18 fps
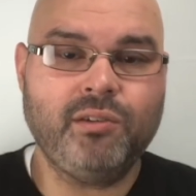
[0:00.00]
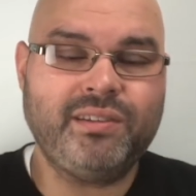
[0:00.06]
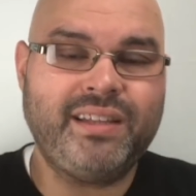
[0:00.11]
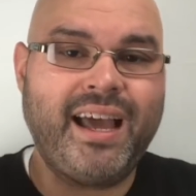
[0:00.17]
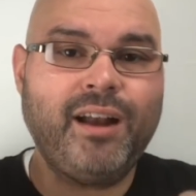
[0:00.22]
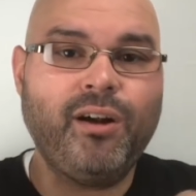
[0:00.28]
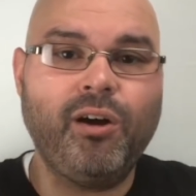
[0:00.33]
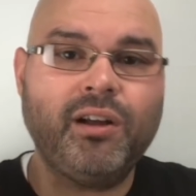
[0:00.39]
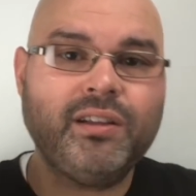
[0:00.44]

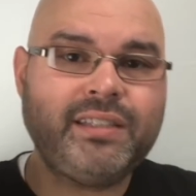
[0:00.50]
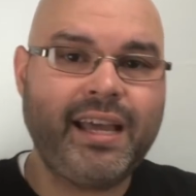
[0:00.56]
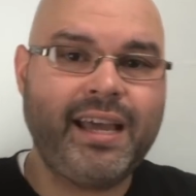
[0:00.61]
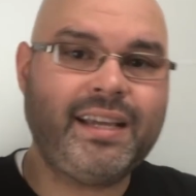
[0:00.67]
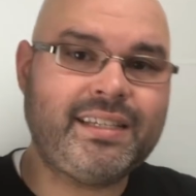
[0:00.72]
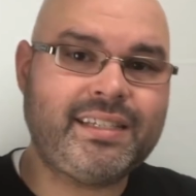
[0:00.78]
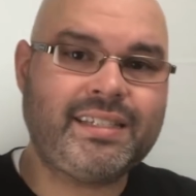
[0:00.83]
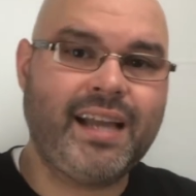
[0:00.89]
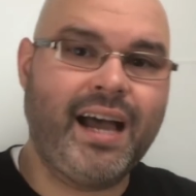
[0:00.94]
That all
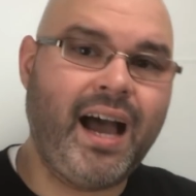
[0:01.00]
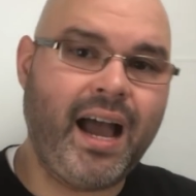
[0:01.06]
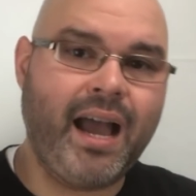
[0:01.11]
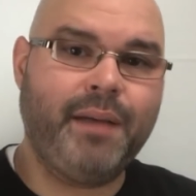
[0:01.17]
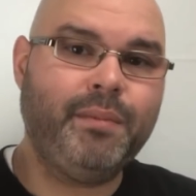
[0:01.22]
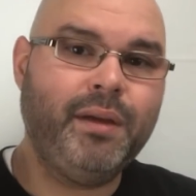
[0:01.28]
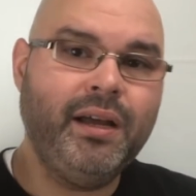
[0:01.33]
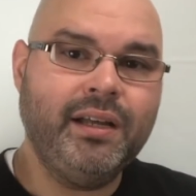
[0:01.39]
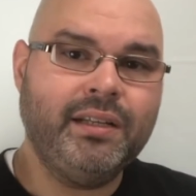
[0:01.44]
takes
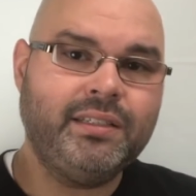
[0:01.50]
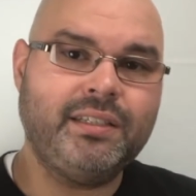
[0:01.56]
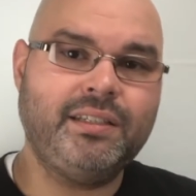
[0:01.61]
time to